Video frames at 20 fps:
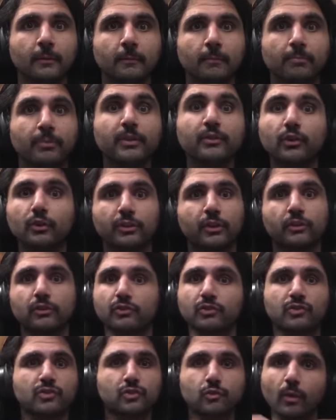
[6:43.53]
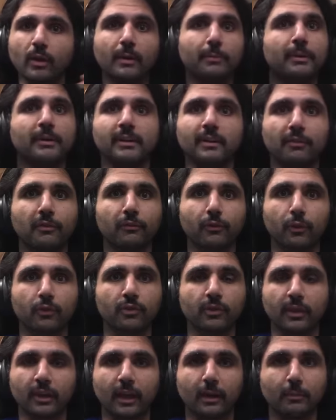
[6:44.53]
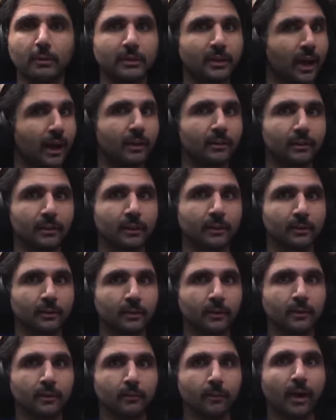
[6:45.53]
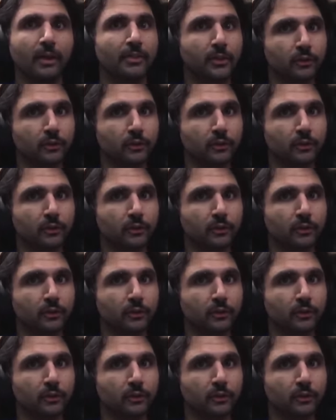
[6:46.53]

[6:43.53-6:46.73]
These are there's straight up a different version of the game entirely, right?